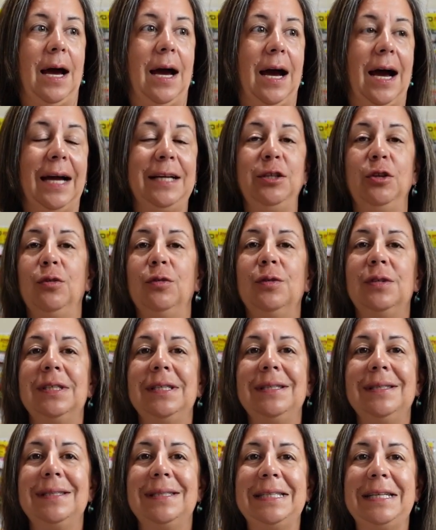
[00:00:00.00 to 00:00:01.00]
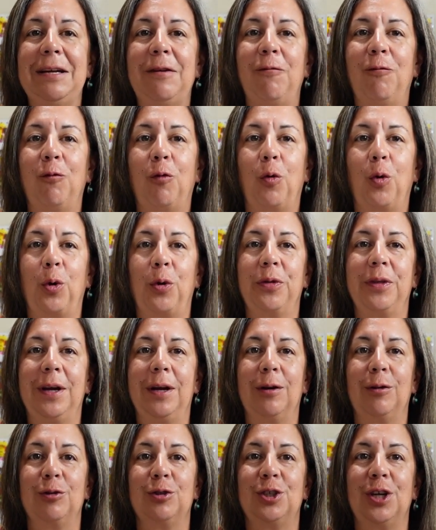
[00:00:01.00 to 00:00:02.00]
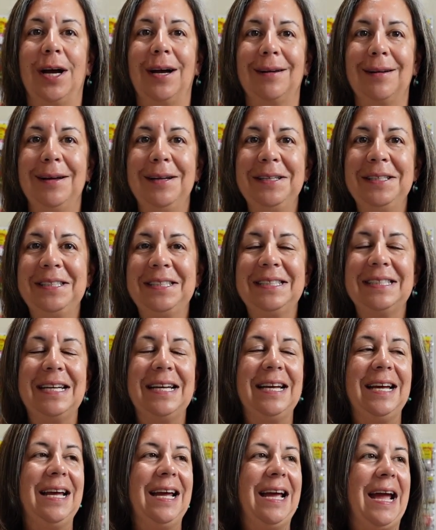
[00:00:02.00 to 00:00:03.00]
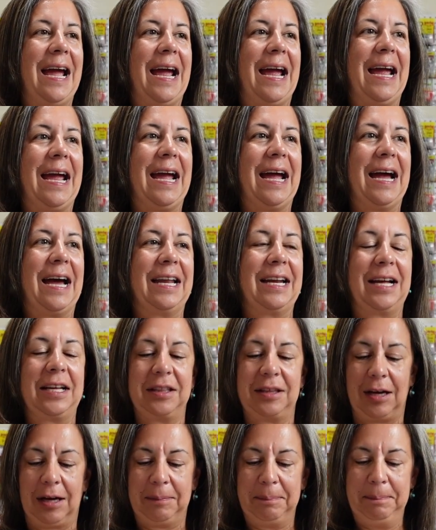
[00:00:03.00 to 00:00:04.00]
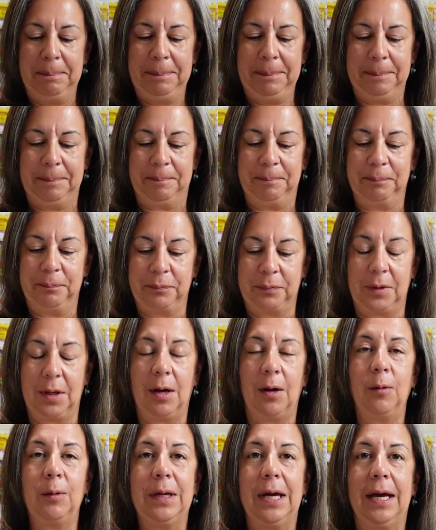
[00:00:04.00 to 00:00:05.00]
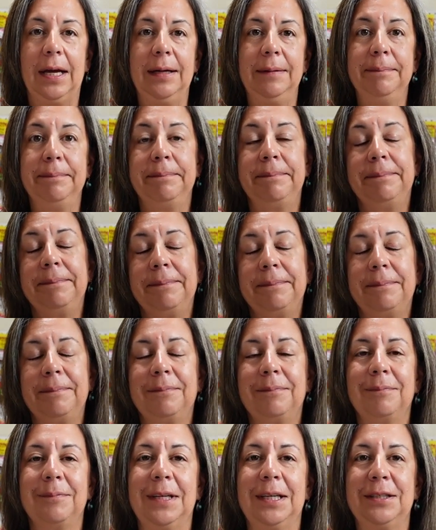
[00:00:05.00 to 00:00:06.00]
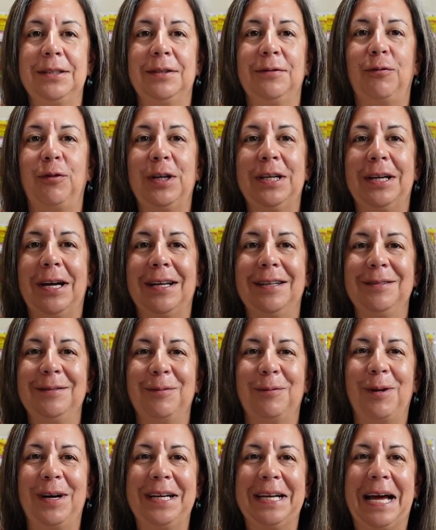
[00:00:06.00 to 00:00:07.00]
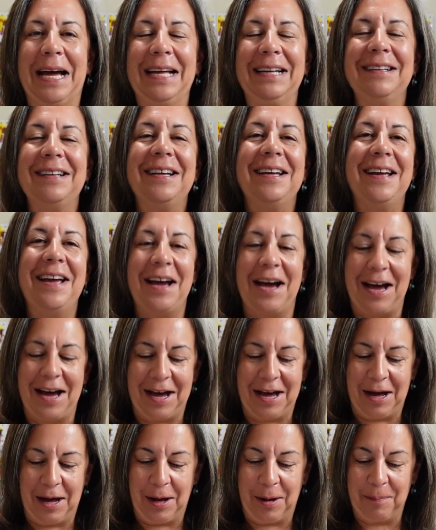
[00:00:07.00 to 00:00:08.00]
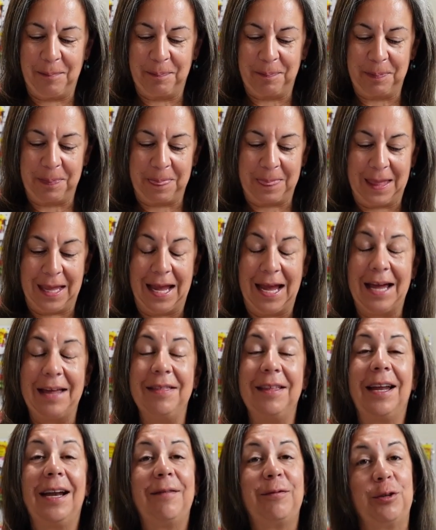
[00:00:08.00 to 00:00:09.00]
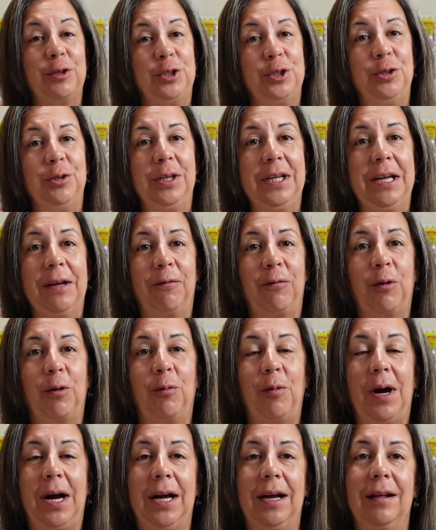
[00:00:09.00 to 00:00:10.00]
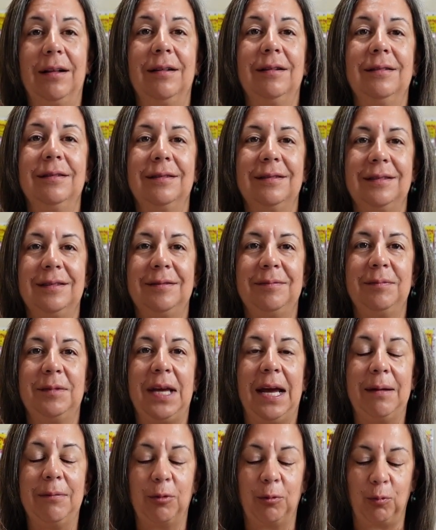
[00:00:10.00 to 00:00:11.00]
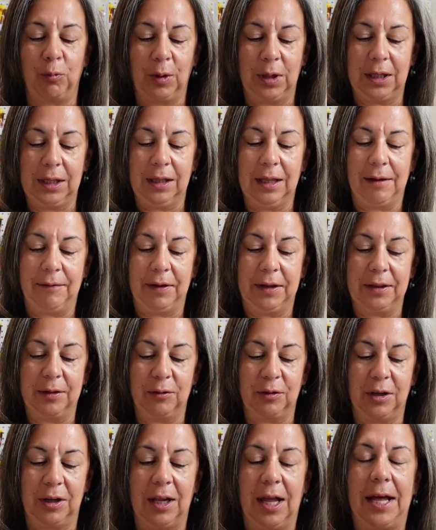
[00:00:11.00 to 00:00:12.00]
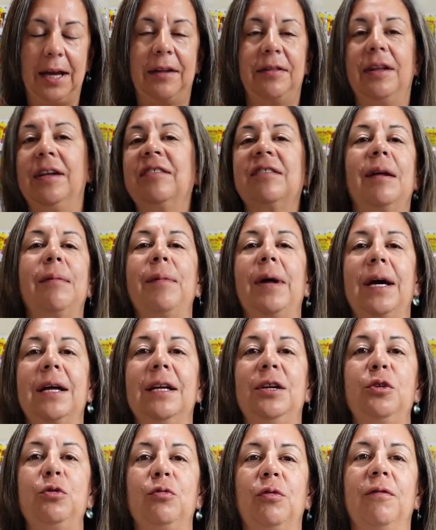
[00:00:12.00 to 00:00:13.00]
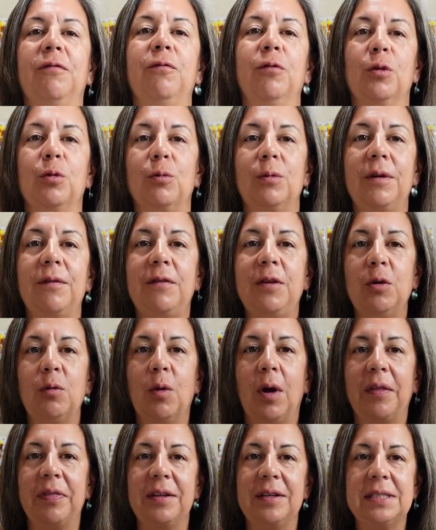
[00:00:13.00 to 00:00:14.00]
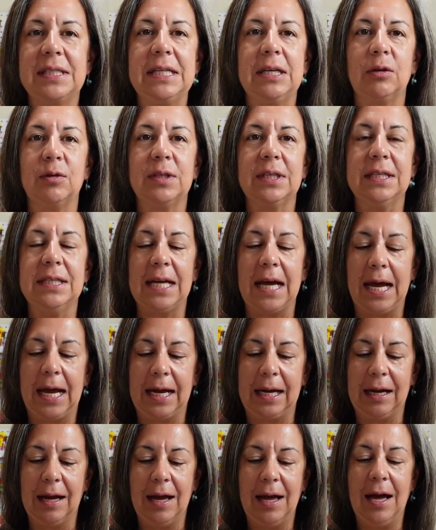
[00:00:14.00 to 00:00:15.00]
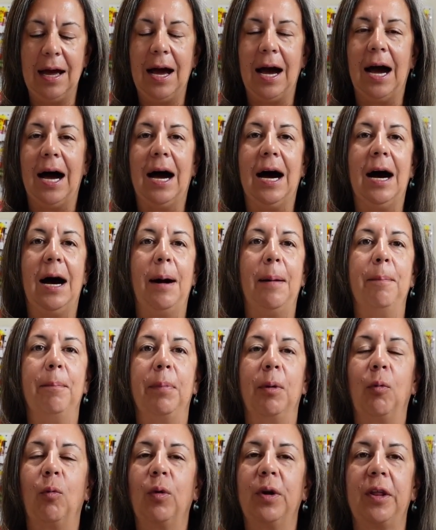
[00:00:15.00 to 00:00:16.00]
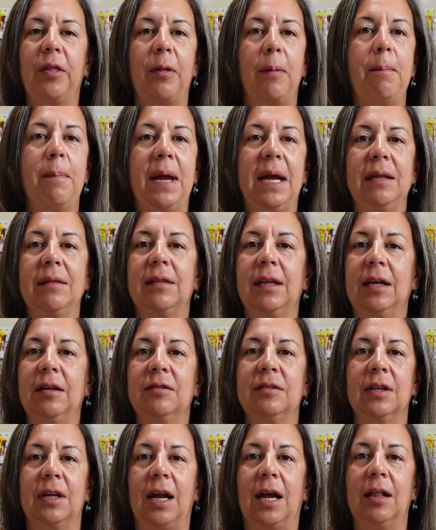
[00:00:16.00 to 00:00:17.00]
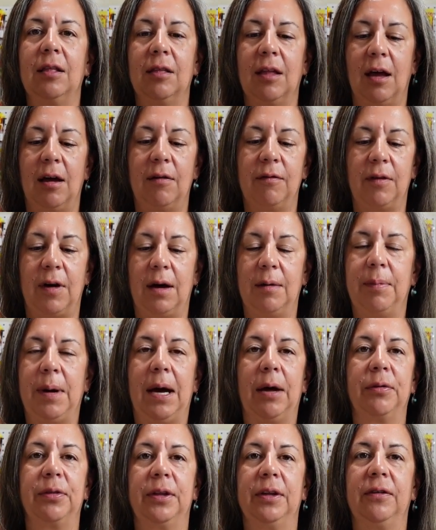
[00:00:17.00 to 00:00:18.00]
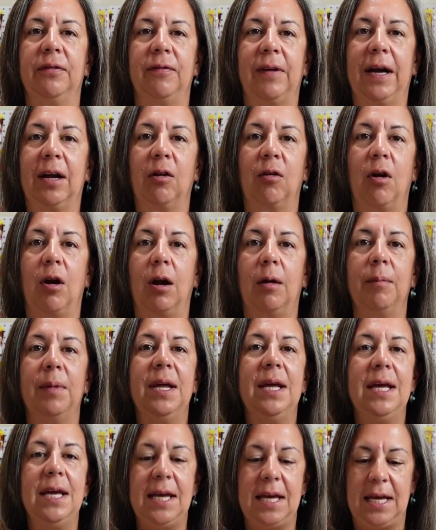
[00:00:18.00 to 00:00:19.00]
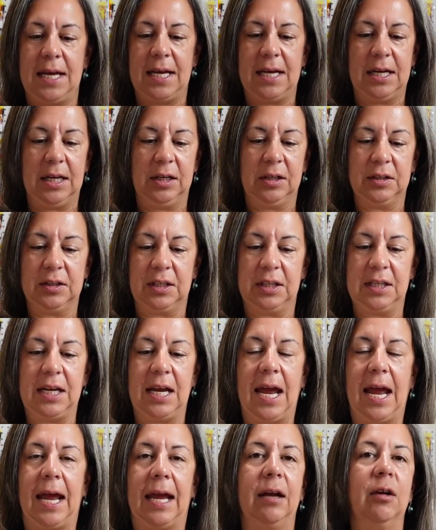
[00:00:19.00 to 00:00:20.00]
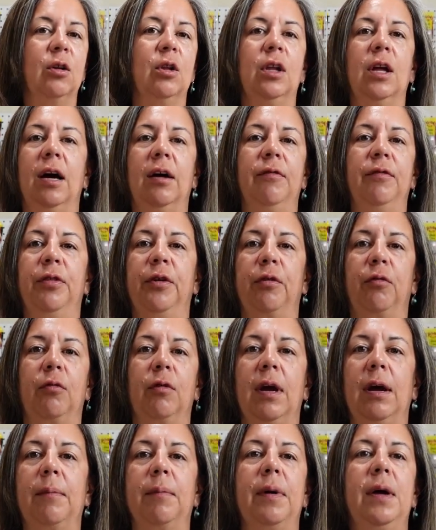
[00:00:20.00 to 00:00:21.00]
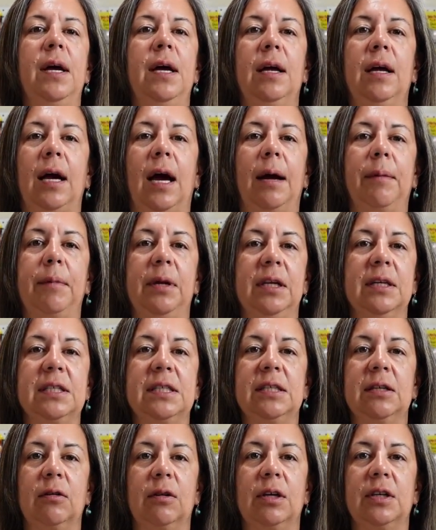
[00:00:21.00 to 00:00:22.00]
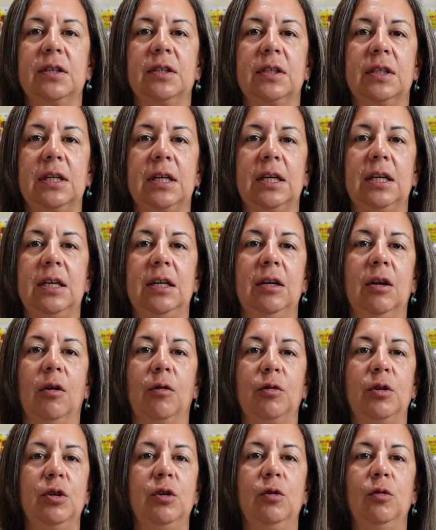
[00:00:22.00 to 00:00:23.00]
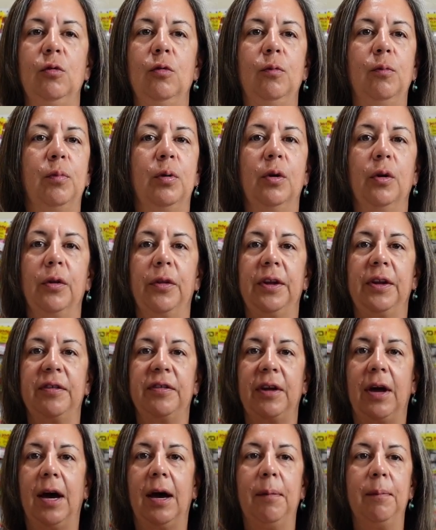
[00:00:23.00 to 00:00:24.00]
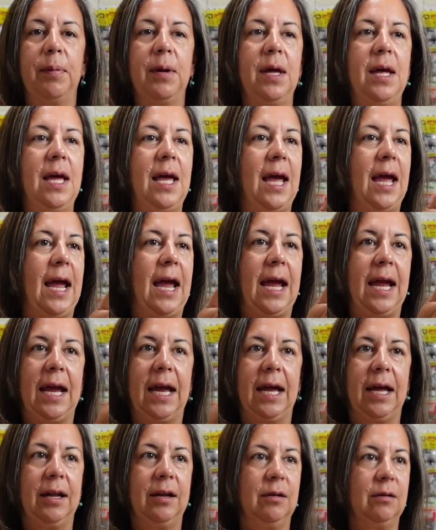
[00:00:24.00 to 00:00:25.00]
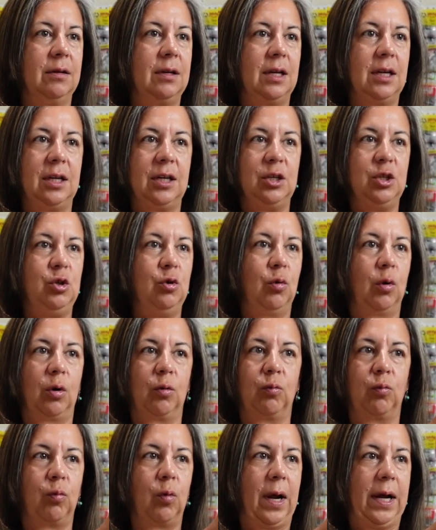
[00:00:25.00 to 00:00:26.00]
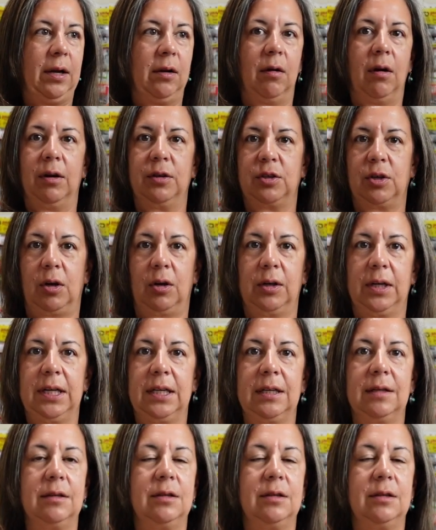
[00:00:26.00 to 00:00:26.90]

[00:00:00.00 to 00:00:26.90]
I knew CZ for their shotguns, and I thought, okay, it's a free gun, why not? And then after shooting it for a while, came to really love it. There's a lot of things. I'm not going to do a full review on this here today, but one of the main things that I love about this firearm is the angle of the grip. I mean, seriously, you pull this up and you are right on target.